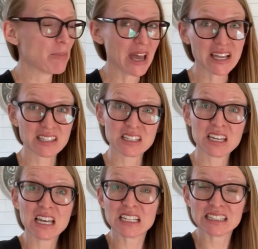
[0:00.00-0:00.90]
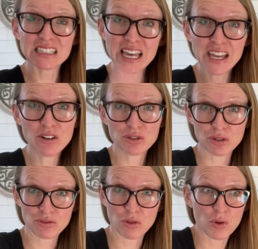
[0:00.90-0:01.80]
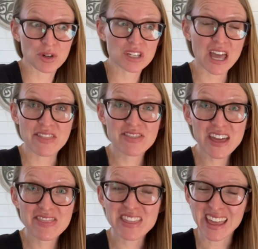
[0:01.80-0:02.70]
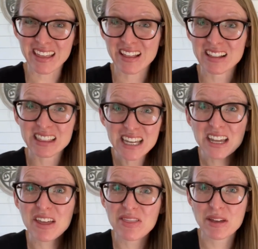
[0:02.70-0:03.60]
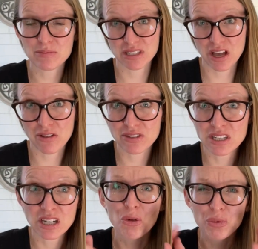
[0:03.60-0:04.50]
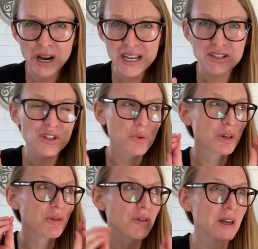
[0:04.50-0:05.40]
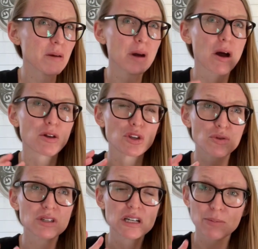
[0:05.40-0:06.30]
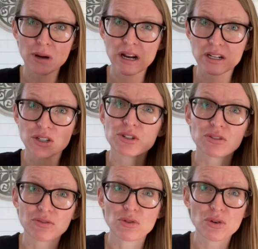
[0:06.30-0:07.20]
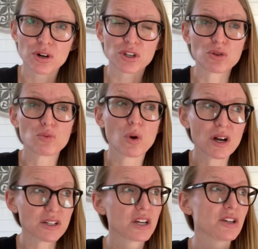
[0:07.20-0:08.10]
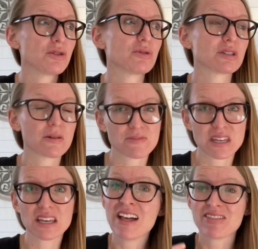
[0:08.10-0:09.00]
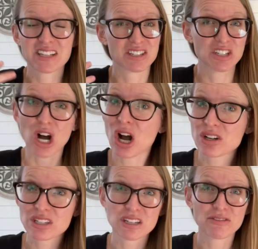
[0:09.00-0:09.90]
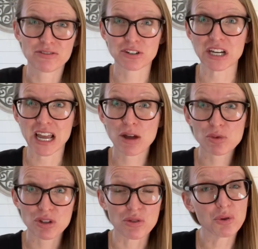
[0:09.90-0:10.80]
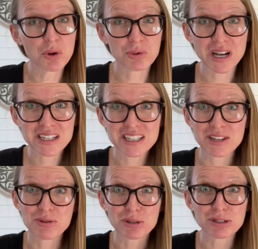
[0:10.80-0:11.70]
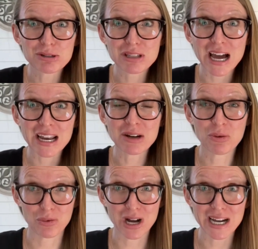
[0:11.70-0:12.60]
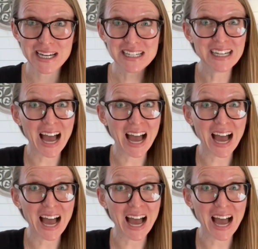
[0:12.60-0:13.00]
pets lay on your floors and then they lick themselves, right? So when you think about using a product on your floor, you want to use something that's toxin free. And with Norwex, you can do that. Why?